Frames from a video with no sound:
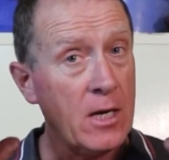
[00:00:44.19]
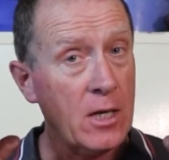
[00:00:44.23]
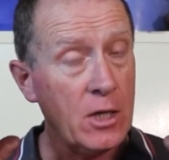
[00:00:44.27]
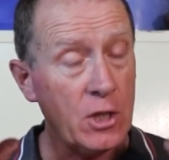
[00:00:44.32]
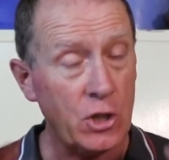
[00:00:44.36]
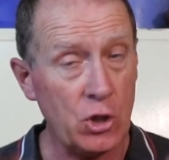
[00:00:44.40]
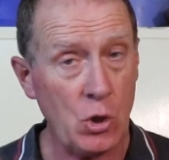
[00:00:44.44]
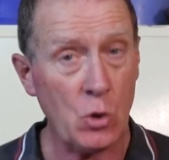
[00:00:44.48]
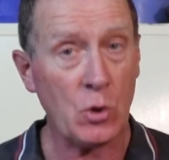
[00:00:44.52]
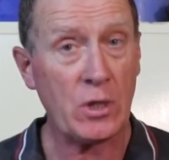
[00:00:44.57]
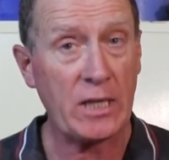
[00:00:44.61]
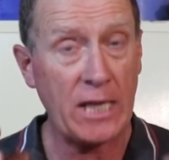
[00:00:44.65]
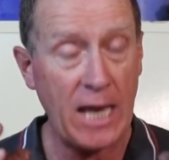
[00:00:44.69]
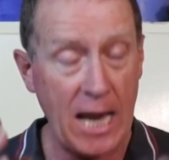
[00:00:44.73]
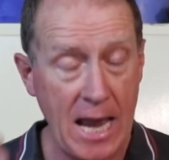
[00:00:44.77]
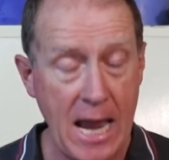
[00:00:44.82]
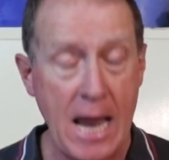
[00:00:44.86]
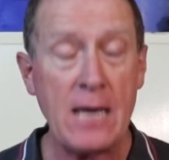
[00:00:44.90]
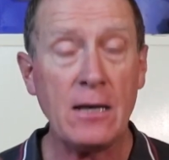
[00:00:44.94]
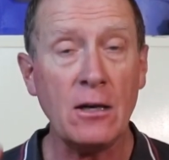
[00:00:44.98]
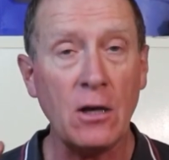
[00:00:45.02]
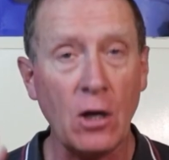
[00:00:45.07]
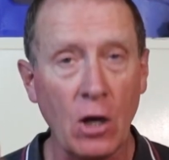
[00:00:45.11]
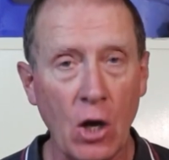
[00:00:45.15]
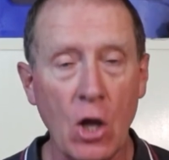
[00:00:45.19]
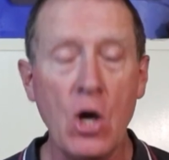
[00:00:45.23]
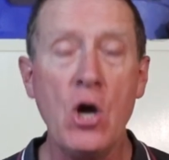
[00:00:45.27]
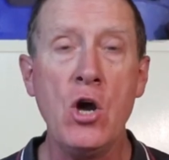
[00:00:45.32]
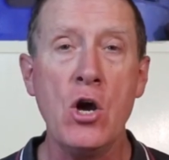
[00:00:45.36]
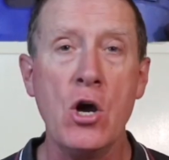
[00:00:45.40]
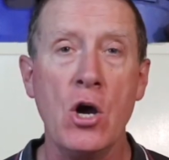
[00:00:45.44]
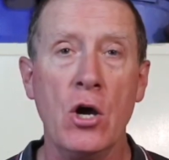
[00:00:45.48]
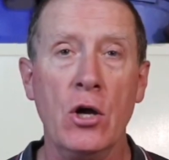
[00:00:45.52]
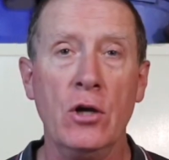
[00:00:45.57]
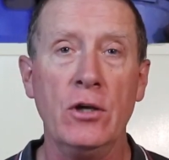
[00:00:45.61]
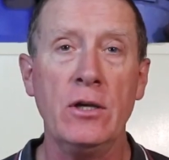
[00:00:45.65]
You can
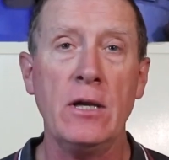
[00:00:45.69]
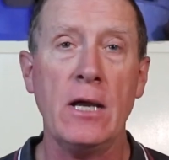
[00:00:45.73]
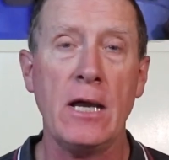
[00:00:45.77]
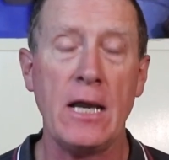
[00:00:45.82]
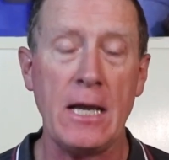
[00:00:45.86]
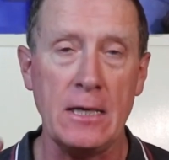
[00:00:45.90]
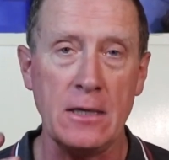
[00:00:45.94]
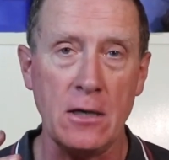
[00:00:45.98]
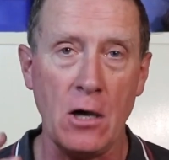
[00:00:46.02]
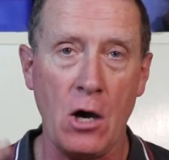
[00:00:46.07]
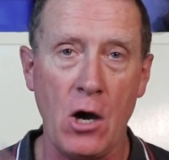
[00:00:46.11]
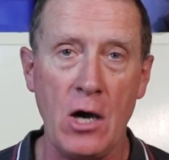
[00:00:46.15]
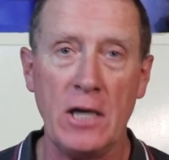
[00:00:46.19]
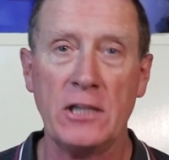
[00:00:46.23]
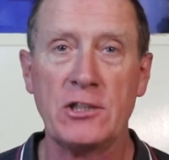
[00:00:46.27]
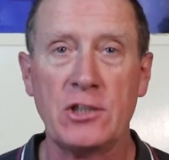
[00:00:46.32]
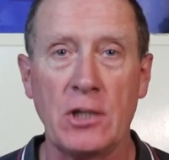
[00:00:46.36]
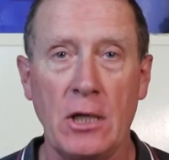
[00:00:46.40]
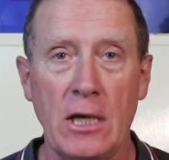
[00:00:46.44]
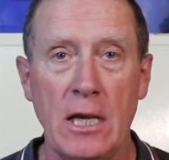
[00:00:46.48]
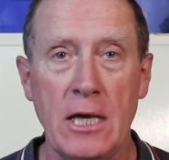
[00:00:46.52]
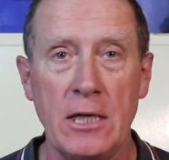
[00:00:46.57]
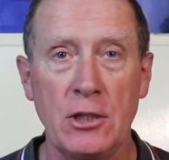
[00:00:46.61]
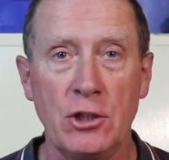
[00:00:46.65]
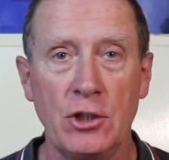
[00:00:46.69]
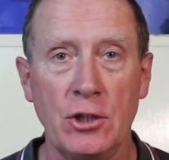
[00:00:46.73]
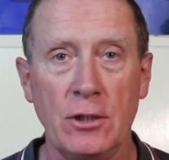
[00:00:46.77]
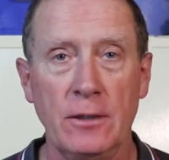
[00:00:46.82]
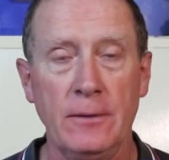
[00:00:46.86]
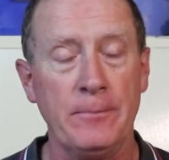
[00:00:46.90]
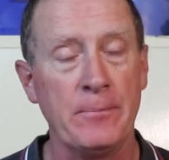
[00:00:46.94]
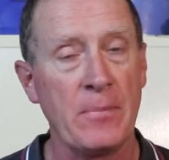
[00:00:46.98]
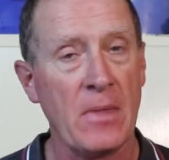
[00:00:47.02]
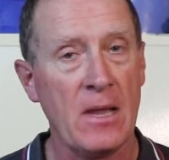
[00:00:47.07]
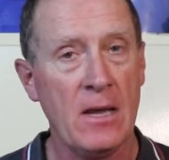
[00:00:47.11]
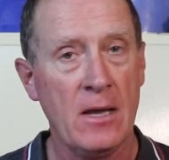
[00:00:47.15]
learn in
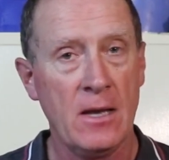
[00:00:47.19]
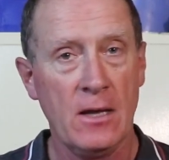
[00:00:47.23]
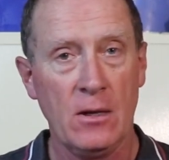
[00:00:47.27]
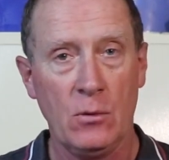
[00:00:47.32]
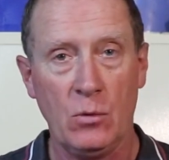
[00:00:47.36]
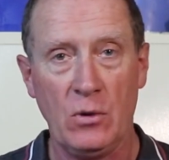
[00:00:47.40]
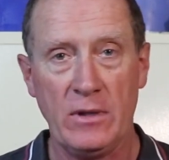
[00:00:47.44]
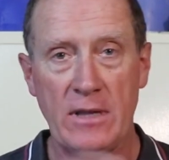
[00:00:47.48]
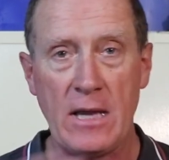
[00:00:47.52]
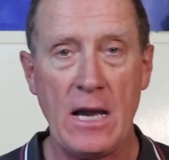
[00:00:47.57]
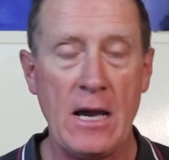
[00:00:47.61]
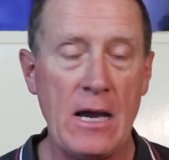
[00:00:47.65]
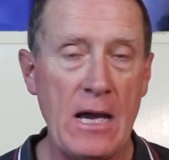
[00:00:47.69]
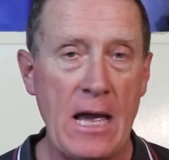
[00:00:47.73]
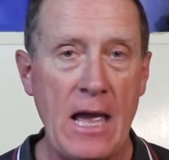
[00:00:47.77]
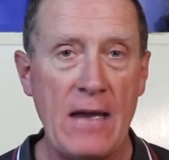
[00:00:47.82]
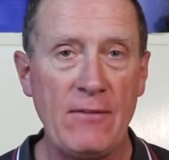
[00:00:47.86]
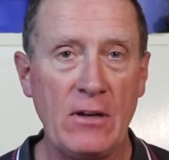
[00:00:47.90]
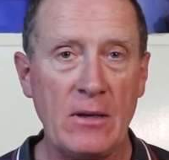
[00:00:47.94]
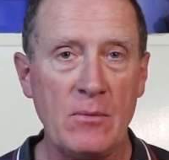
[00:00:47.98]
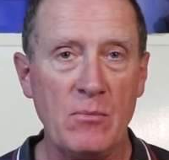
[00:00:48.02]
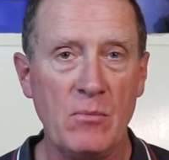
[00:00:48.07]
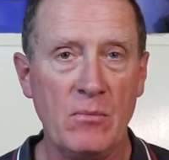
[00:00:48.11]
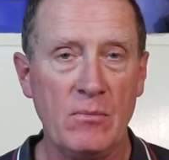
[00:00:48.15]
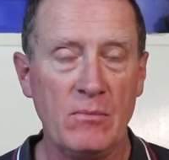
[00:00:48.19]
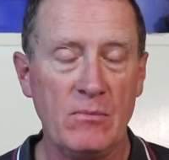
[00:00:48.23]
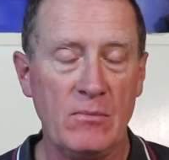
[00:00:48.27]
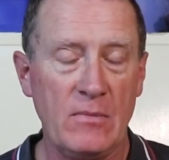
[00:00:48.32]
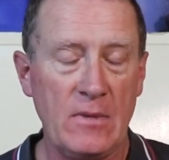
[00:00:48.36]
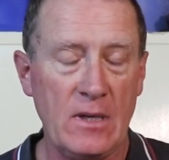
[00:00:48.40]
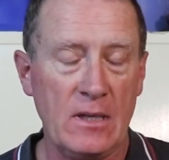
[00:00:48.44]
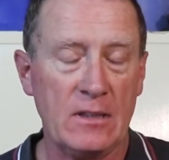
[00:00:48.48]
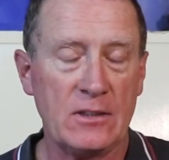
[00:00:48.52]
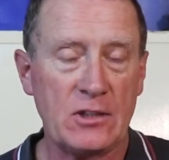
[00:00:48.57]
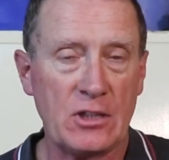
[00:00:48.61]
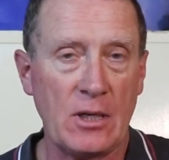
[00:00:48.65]
isolation without
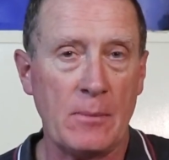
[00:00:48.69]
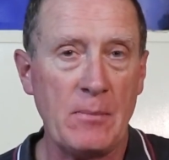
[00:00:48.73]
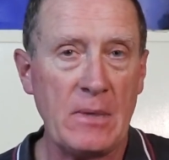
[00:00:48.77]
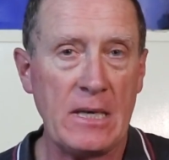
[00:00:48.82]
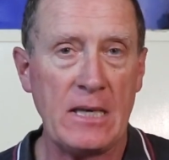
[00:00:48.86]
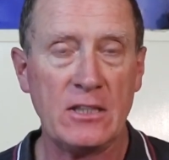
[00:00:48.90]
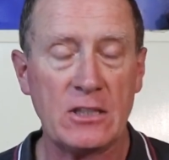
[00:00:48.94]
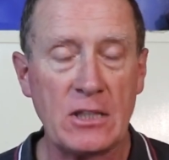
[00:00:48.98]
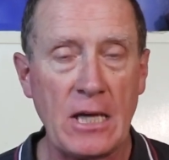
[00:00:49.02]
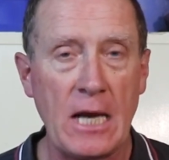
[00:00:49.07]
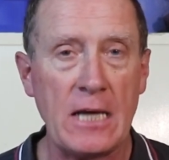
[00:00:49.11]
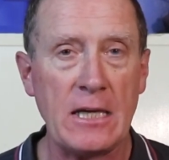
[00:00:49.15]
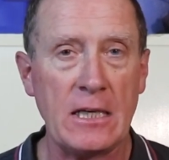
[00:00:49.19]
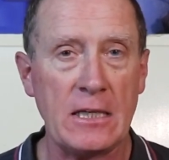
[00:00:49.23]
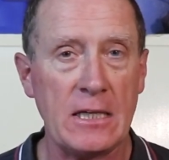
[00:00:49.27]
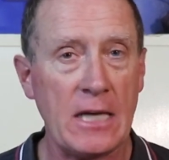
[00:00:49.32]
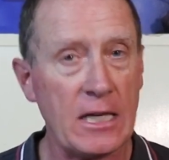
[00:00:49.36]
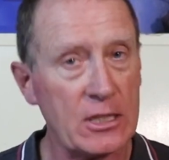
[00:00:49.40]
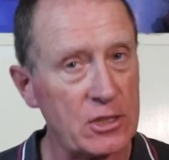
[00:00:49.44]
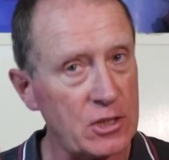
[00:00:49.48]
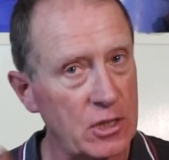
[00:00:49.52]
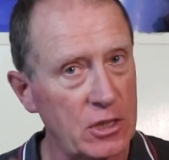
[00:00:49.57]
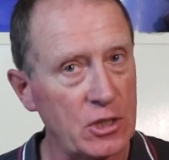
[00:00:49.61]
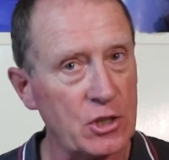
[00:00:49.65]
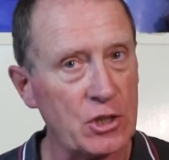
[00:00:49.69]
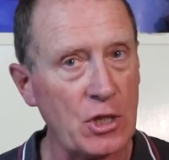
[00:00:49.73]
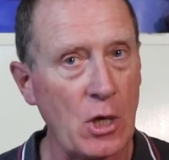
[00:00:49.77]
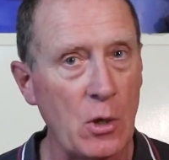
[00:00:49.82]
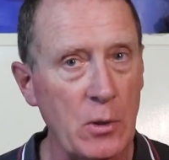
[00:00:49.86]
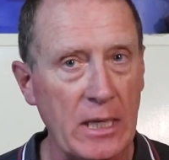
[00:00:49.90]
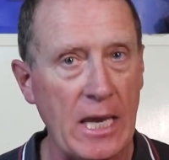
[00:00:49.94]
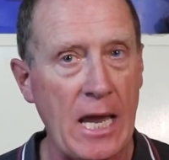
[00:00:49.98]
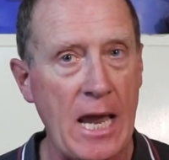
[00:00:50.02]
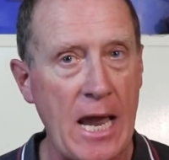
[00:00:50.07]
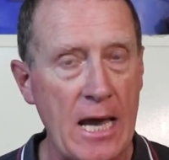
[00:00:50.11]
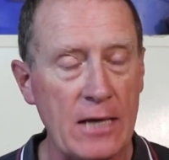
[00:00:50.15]
having somebody standing next to you
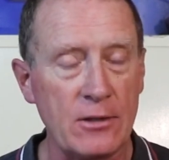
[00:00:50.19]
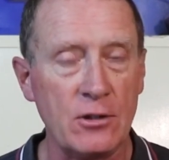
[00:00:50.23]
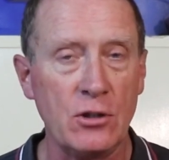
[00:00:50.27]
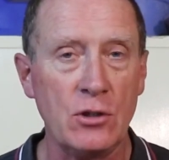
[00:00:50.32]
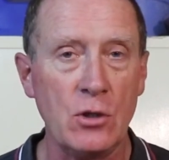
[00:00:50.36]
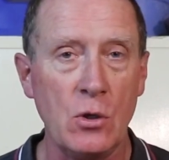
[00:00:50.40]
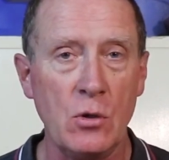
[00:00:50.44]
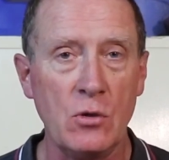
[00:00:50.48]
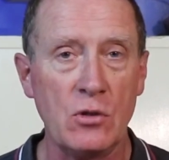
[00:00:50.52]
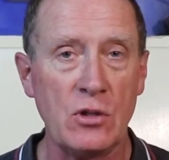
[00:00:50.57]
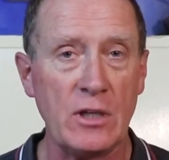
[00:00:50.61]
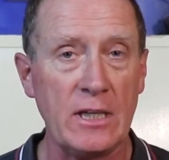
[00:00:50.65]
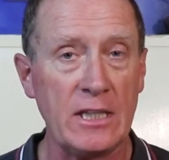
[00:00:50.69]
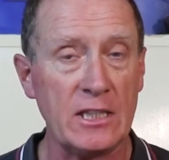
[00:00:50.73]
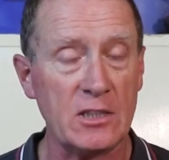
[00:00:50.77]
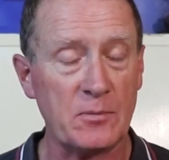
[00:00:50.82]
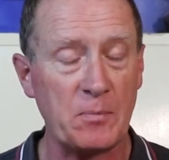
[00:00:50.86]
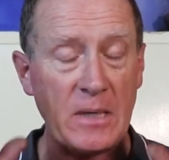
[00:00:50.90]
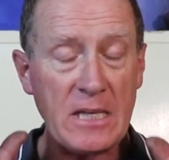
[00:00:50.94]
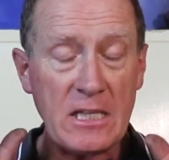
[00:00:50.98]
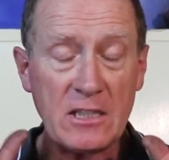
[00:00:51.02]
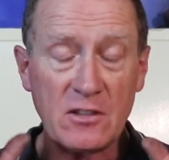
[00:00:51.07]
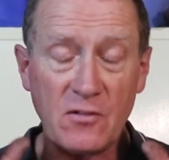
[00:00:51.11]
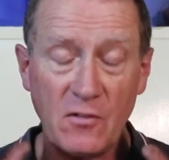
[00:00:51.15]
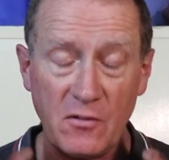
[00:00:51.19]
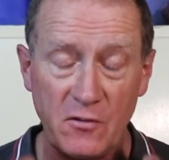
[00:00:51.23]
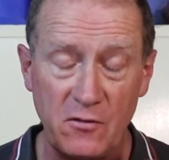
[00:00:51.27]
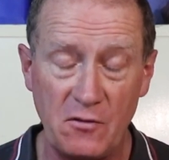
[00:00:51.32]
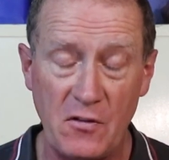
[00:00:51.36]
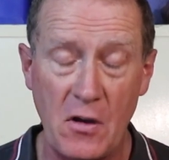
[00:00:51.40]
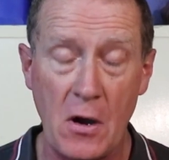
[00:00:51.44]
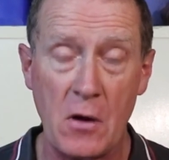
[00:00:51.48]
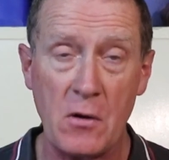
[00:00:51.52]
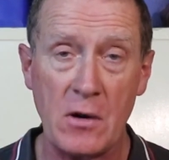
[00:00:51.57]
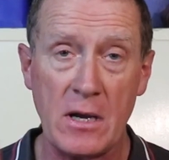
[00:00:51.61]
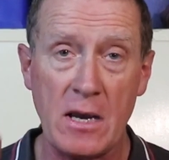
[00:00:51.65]
showing you how to do things, but it's
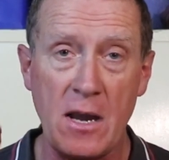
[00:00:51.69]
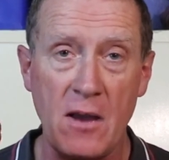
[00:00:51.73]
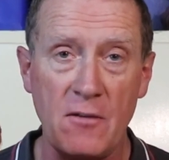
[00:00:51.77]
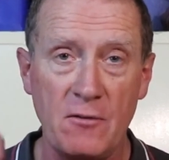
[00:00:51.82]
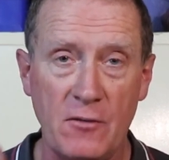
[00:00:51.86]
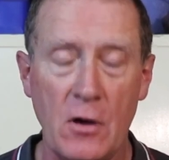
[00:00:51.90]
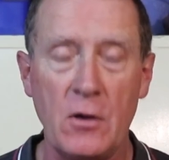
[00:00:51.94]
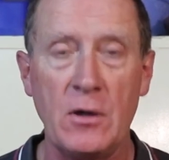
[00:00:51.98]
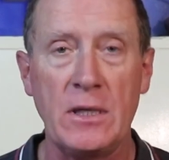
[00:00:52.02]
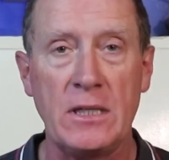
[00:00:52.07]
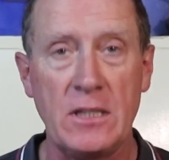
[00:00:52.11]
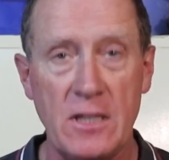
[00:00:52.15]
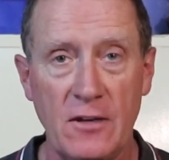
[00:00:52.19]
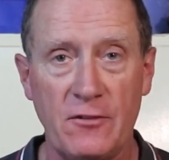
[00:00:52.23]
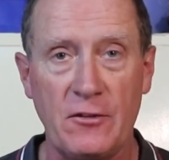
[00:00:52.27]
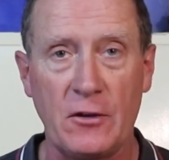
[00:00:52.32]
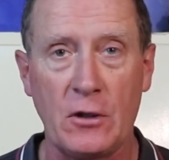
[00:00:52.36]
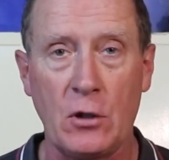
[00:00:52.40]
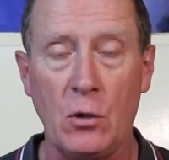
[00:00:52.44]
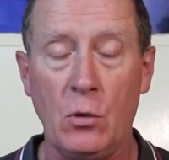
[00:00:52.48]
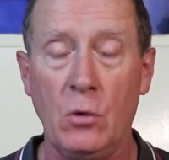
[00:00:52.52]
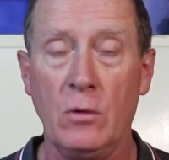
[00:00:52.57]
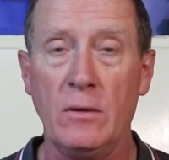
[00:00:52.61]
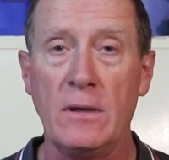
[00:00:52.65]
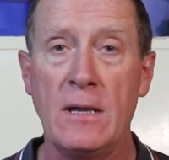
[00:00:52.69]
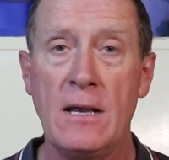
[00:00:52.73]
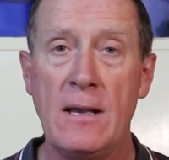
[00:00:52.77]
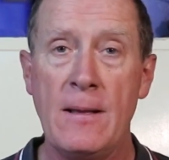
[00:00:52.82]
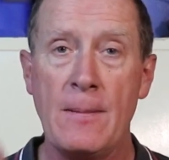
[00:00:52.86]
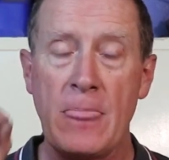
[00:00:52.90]
very, very difficult.